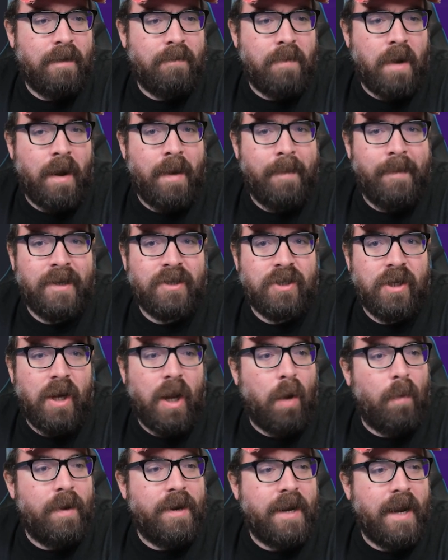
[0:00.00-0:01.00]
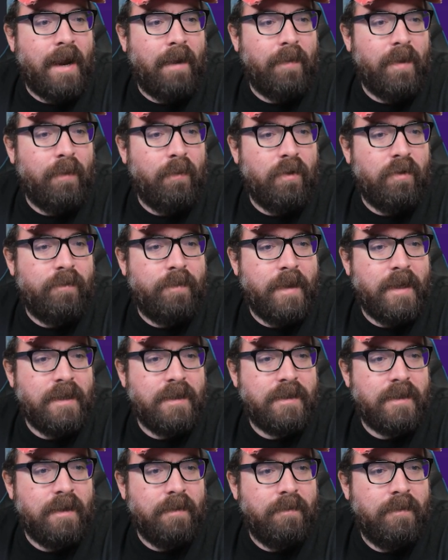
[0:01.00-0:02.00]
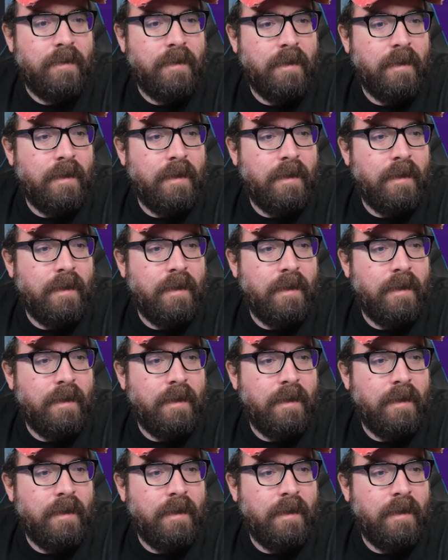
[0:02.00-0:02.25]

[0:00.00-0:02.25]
I imagine lower down there would have been some.